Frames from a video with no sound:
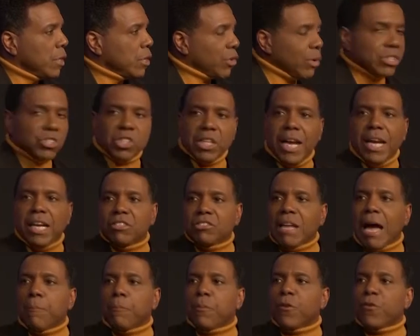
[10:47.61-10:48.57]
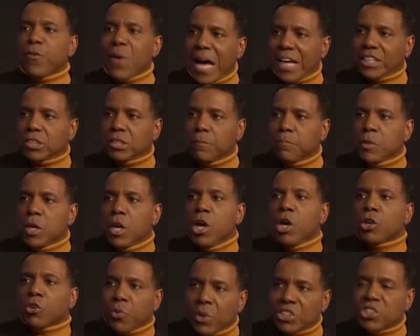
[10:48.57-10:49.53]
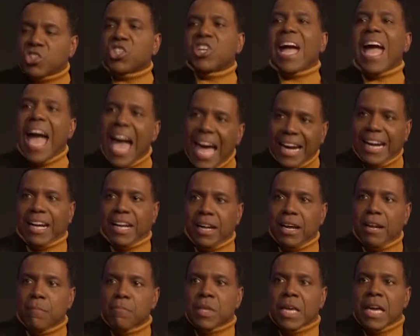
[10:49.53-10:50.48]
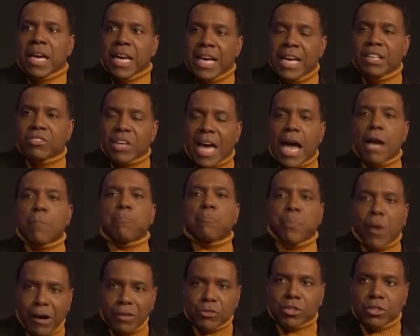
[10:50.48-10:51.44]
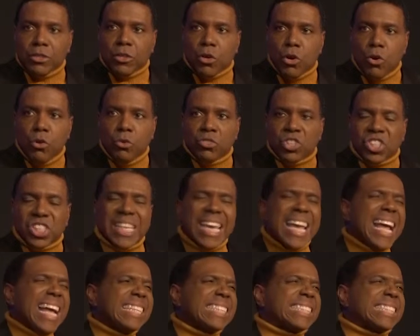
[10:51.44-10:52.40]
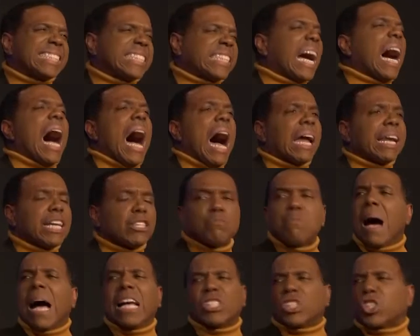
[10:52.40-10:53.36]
Christianity is not perfection. Christianity is a person who sees God as my